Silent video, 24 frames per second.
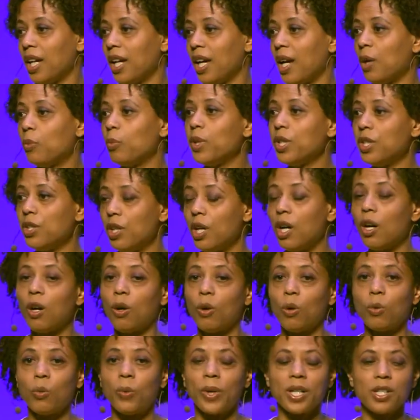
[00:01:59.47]
and we
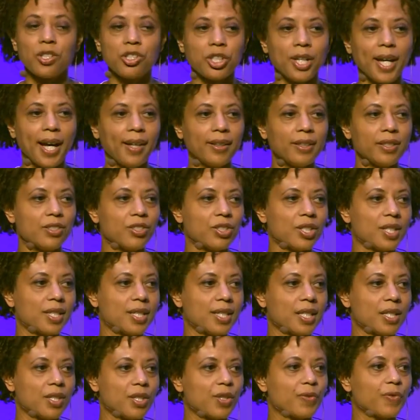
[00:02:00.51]
know what a challenge
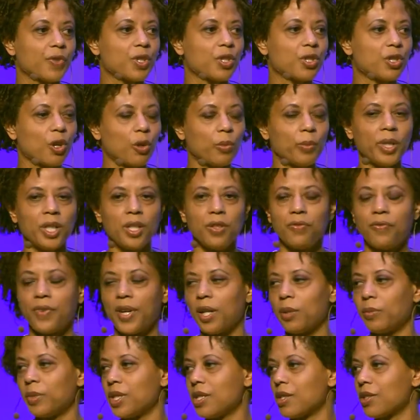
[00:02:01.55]
this is for so many
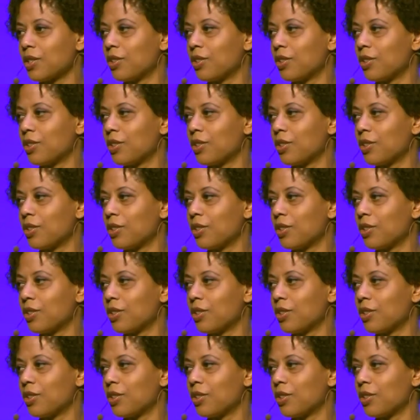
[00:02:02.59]
families